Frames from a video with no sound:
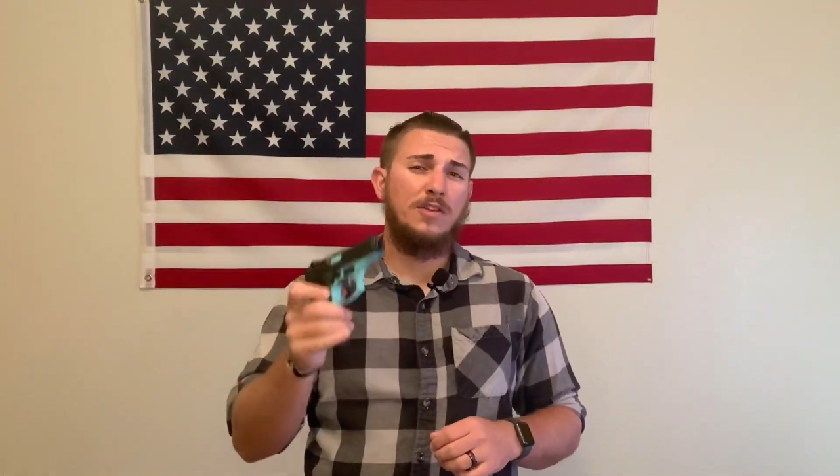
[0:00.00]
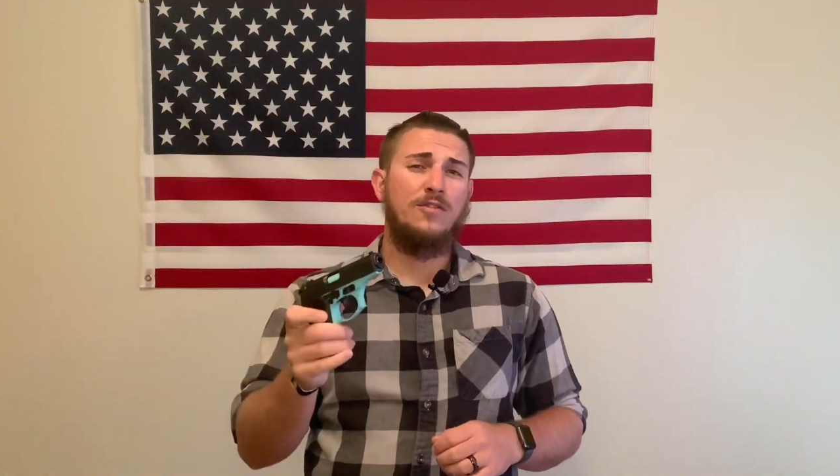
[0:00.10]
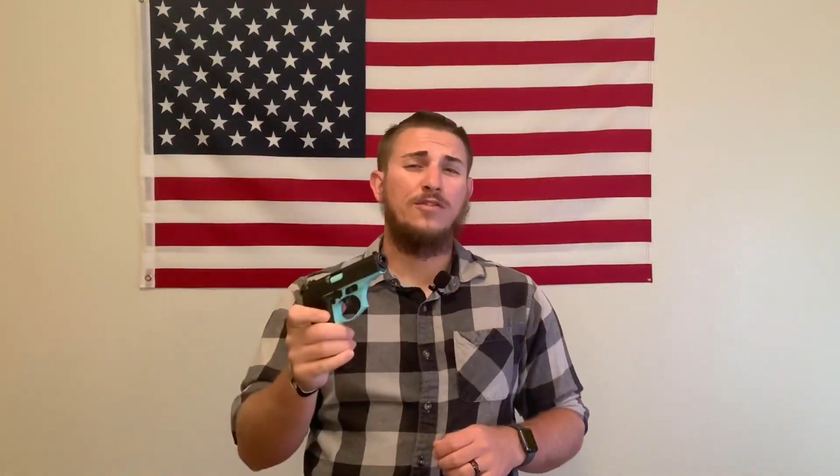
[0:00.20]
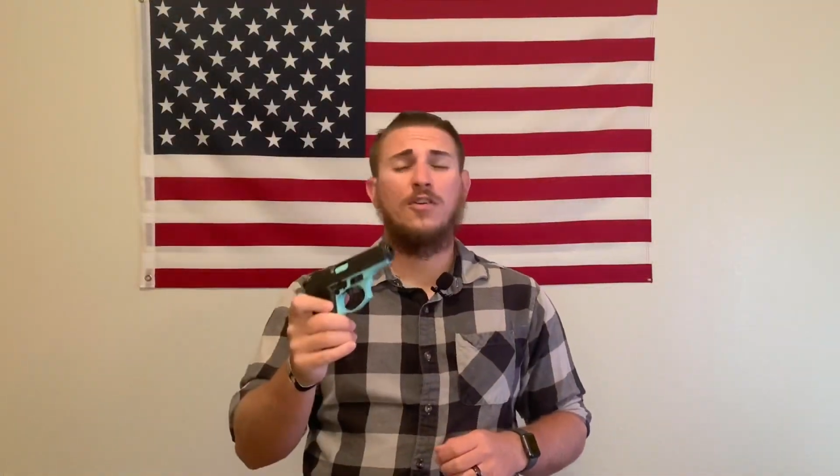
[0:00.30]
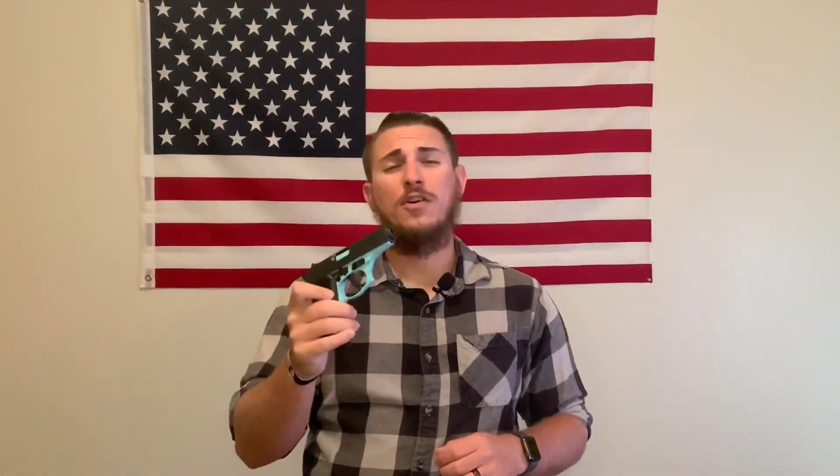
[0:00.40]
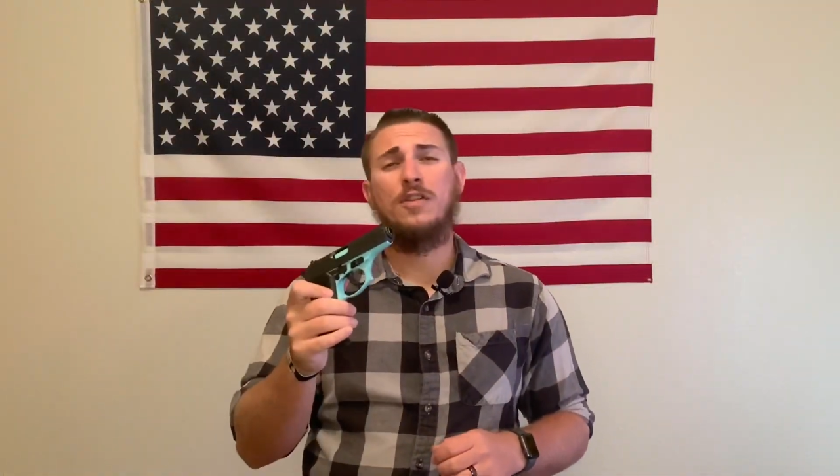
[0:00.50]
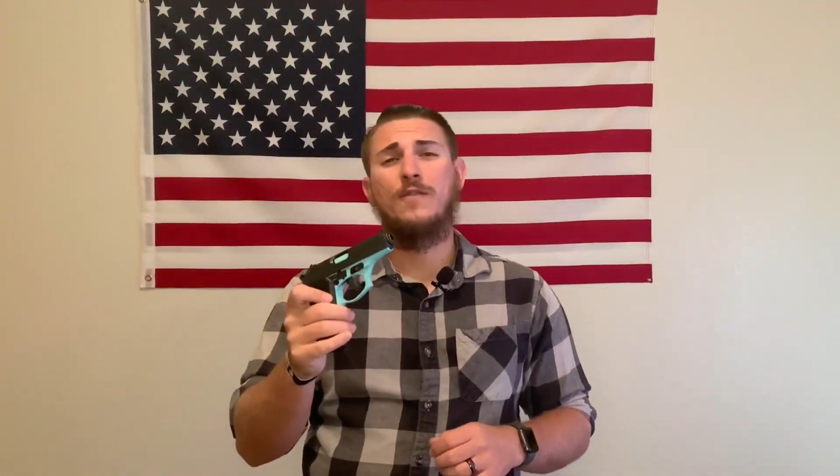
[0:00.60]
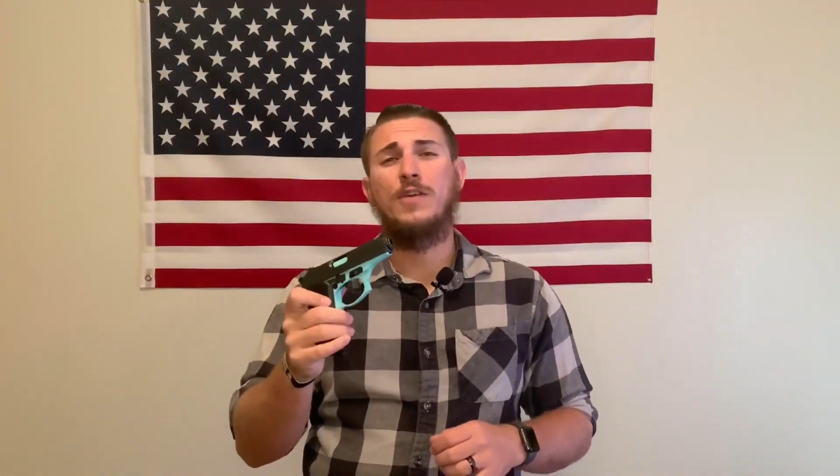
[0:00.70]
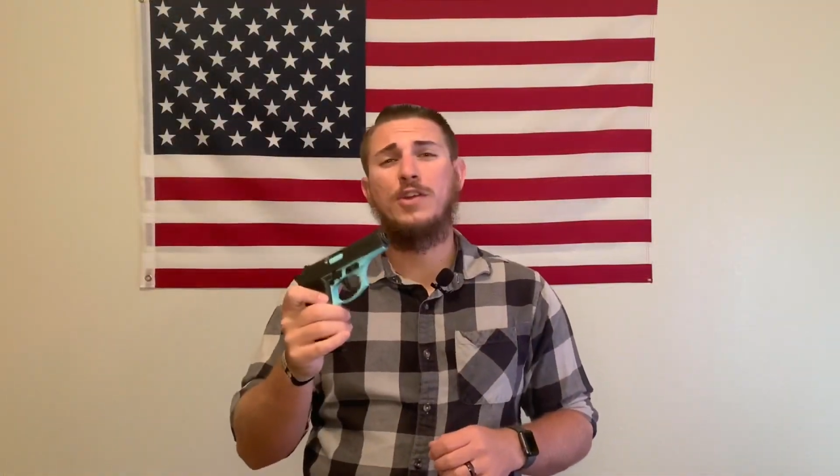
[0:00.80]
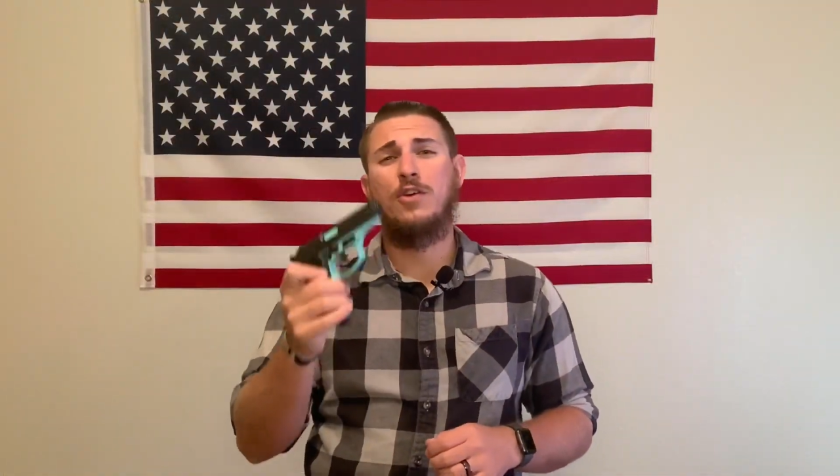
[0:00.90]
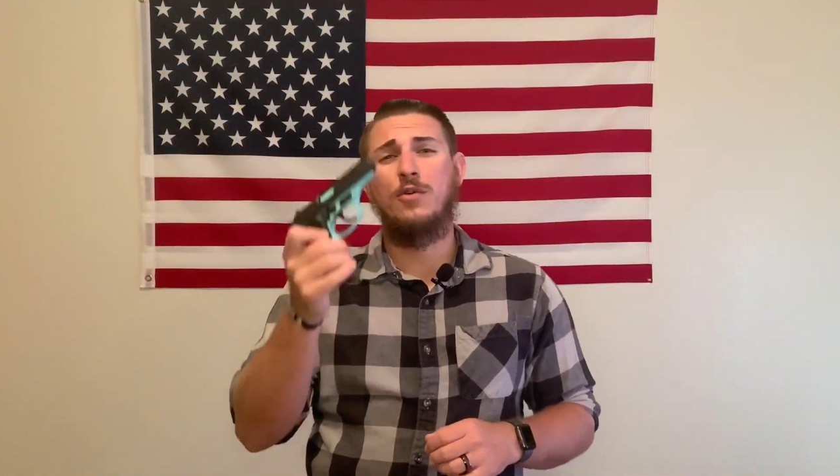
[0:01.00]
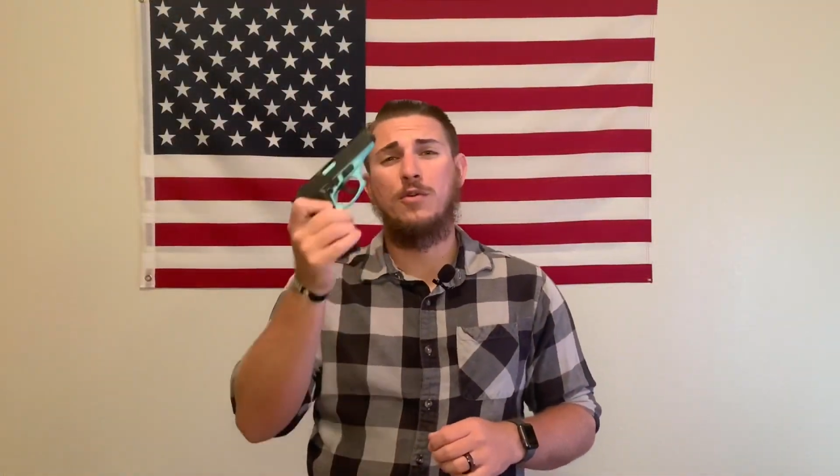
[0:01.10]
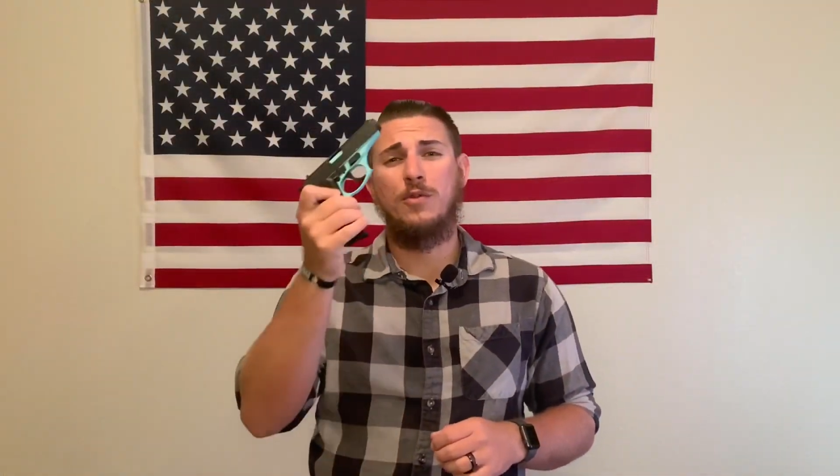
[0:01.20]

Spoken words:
you saw in the video,